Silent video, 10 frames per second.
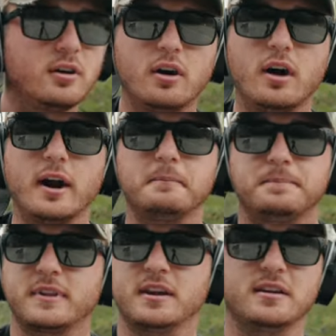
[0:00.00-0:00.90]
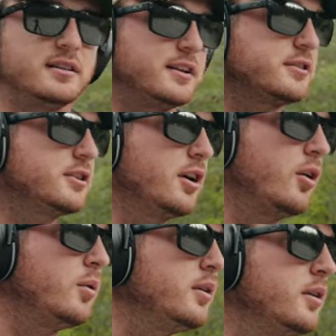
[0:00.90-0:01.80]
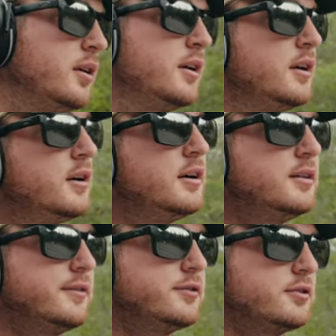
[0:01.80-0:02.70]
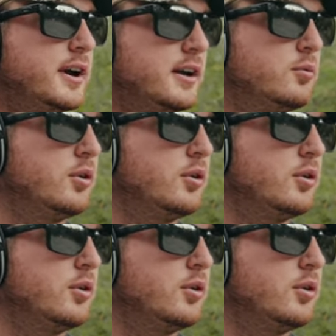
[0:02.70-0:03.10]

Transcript: All right, let's go left to right.